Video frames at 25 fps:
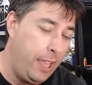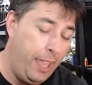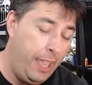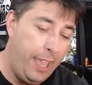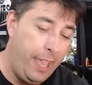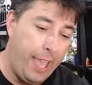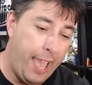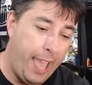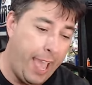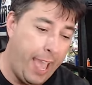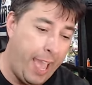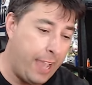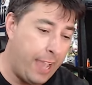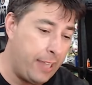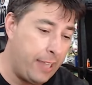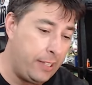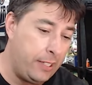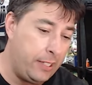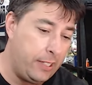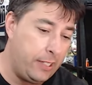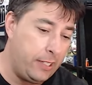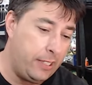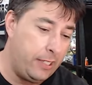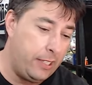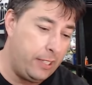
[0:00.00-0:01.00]

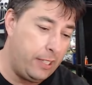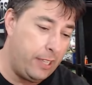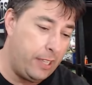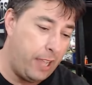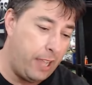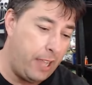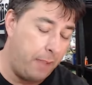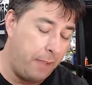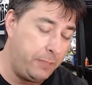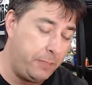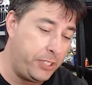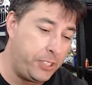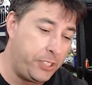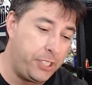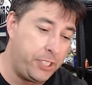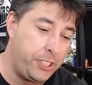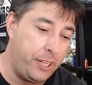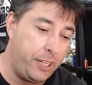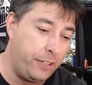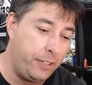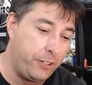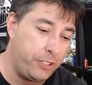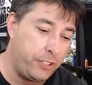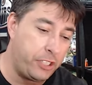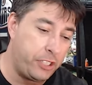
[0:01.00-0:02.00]
And I'm just
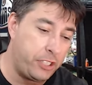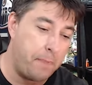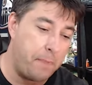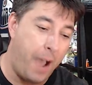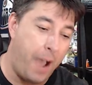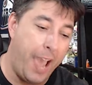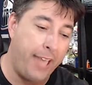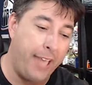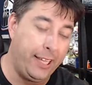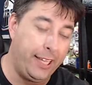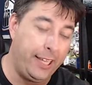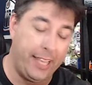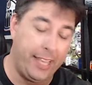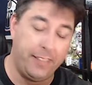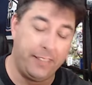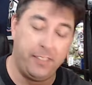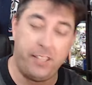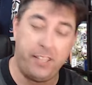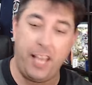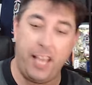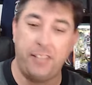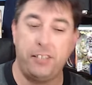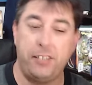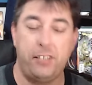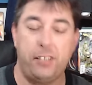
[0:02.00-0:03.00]
sitting there smiling as,
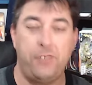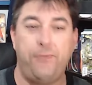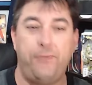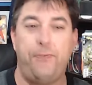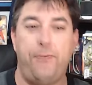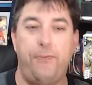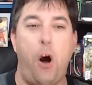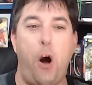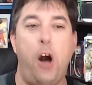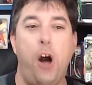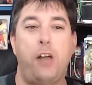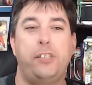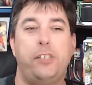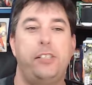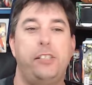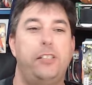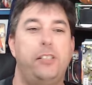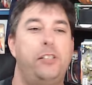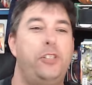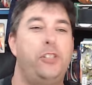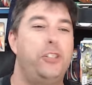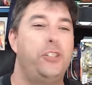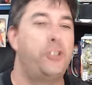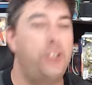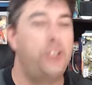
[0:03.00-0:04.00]
as this fox is
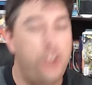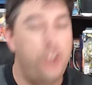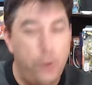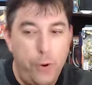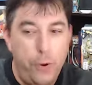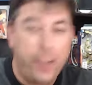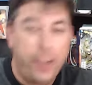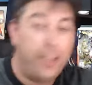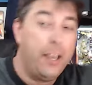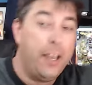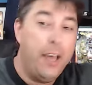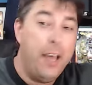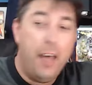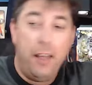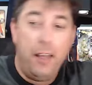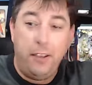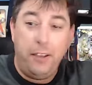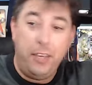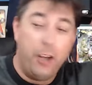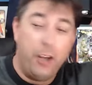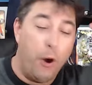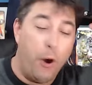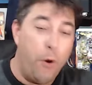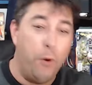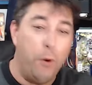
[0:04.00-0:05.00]
just doing, you
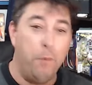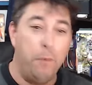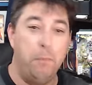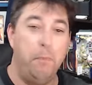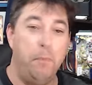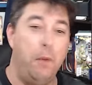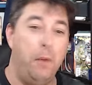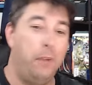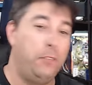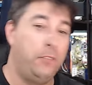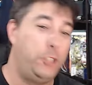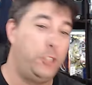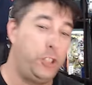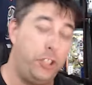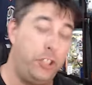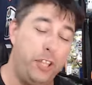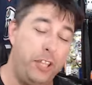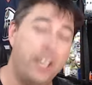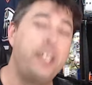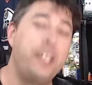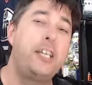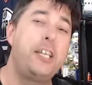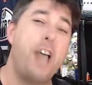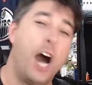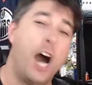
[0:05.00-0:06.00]
know, the
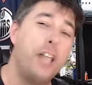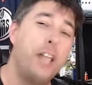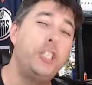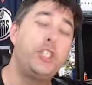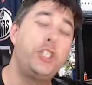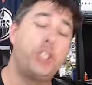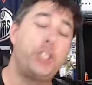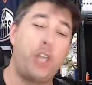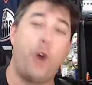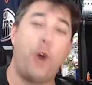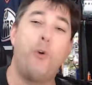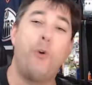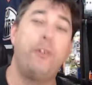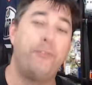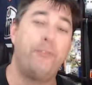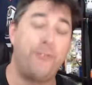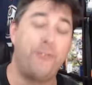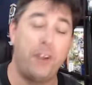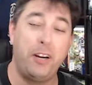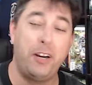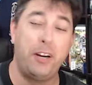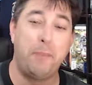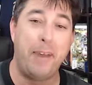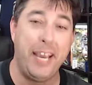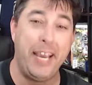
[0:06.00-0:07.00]
gun show in
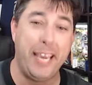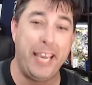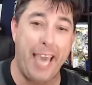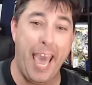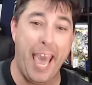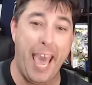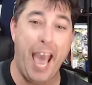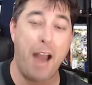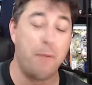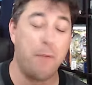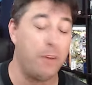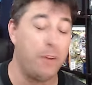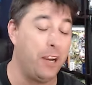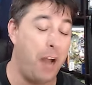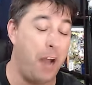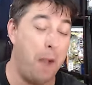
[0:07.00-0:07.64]
front of my camera. I'm